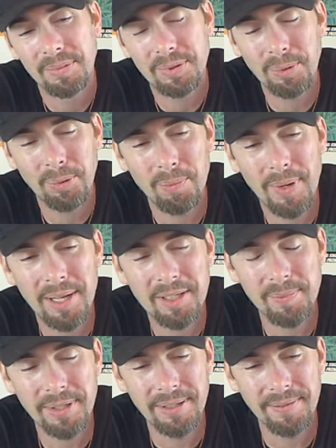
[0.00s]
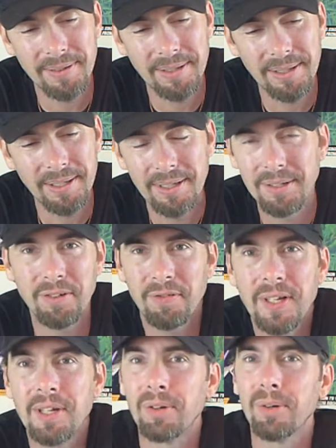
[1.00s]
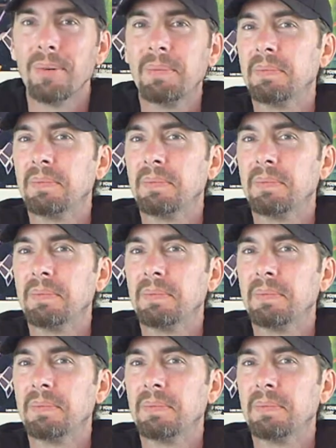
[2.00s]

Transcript: Sort of reminds me of a Defender,